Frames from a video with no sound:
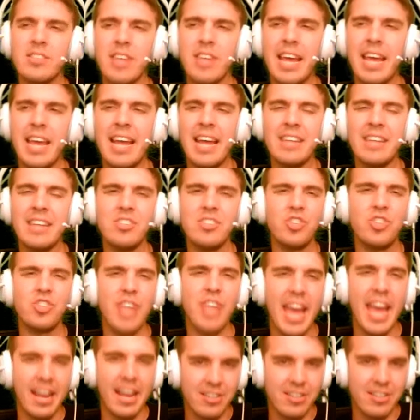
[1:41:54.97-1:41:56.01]
As
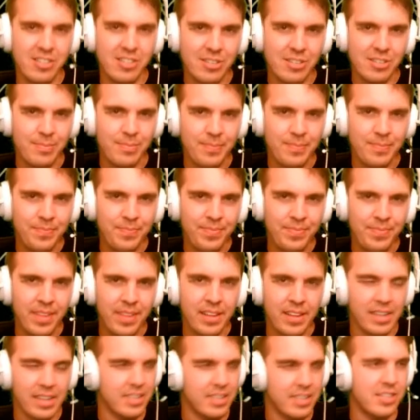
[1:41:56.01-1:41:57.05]
Jax, like,